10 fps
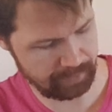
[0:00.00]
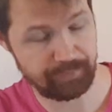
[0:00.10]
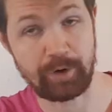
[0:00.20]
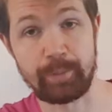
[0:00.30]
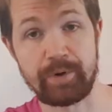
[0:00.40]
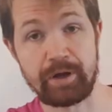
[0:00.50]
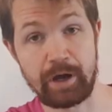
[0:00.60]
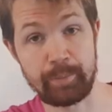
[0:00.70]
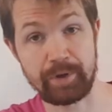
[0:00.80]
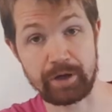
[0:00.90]

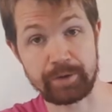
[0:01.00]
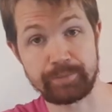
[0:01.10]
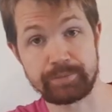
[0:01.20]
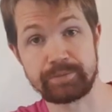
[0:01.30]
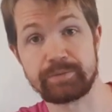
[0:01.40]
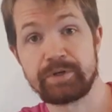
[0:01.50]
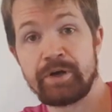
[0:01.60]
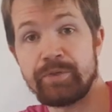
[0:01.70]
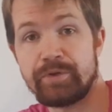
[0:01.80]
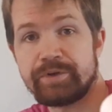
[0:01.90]
Amberg.
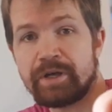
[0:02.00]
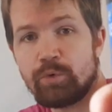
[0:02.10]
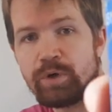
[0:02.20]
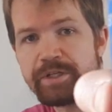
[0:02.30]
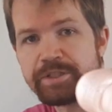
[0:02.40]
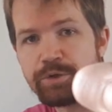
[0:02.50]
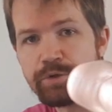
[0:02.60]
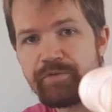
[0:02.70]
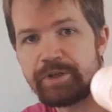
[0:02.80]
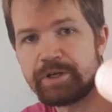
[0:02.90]
And yeah, one last look
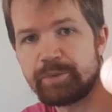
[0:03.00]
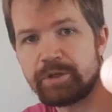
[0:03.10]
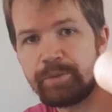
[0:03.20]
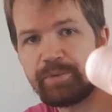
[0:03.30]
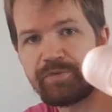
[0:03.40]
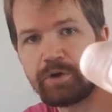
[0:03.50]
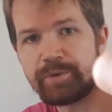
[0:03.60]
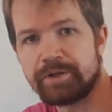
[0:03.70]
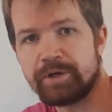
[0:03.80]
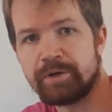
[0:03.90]
of the label before I'm
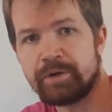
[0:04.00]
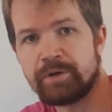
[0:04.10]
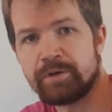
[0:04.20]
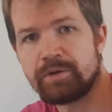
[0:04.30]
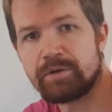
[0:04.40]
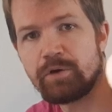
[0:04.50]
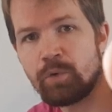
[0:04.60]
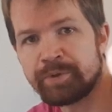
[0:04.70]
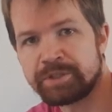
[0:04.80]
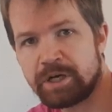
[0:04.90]
gonna
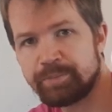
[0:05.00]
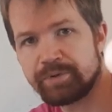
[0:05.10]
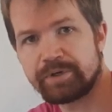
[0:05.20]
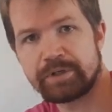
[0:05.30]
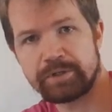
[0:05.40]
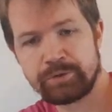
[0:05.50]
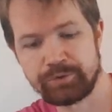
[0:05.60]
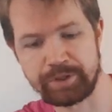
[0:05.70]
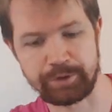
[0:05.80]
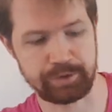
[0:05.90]
open it up. It
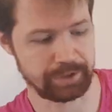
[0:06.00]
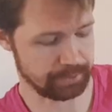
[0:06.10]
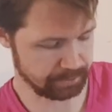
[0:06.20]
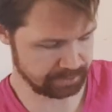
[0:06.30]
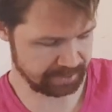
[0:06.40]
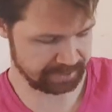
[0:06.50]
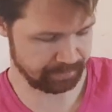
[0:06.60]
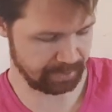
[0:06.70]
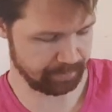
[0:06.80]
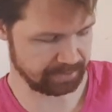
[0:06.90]
really, really looks nice in
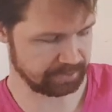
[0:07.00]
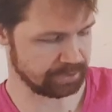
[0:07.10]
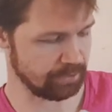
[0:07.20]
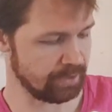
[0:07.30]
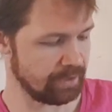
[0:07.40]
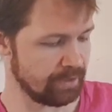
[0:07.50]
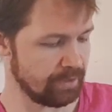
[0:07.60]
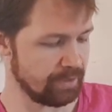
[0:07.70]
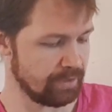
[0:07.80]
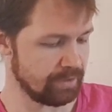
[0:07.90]
my opinion. So
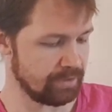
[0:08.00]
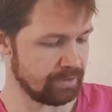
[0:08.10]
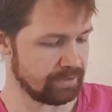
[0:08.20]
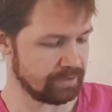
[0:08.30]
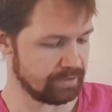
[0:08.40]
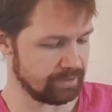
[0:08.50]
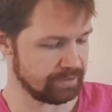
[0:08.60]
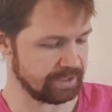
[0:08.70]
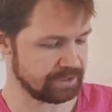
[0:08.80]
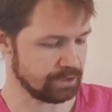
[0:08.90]

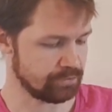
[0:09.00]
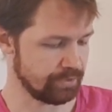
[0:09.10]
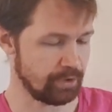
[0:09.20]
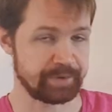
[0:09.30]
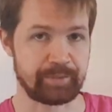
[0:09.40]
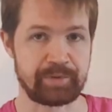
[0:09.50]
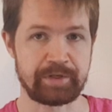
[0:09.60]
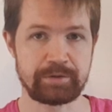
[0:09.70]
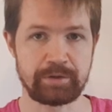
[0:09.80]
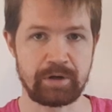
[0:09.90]
let's start with opening up the
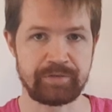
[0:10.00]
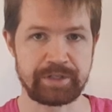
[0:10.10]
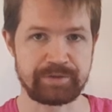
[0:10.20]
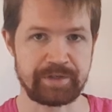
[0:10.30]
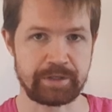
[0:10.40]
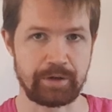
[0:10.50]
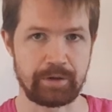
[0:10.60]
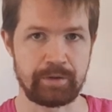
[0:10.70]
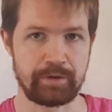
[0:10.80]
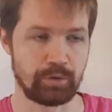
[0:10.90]
bottle of this
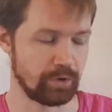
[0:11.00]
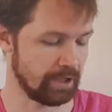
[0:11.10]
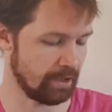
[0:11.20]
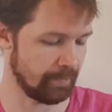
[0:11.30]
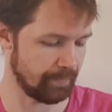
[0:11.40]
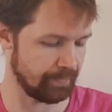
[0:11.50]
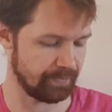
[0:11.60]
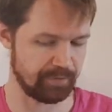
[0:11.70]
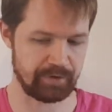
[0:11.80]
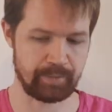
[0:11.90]
Winkler UrHell
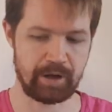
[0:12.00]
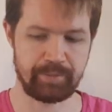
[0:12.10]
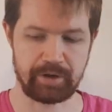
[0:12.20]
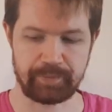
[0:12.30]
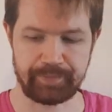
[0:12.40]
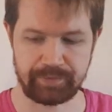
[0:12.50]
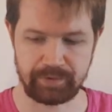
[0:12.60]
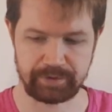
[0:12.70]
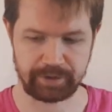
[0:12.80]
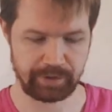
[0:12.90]
from Amberg,
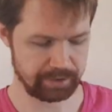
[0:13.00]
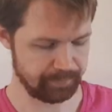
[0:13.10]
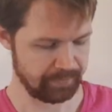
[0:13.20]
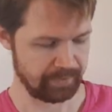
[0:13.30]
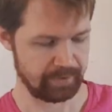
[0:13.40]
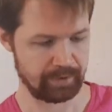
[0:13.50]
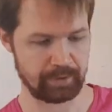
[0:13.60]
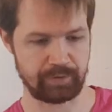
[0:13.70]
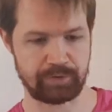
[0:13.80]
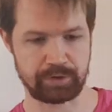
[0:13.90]
like that.
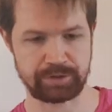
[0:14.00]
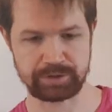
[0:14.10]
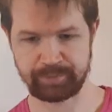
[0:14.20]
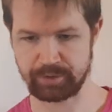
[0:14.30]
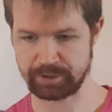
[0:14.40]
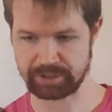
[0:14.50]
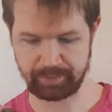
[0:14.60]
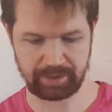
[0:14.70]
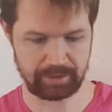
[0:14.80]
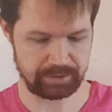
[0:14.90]
And of course, smoke is
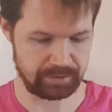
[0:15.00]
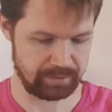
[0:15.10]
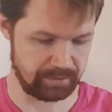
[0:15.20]
coming out.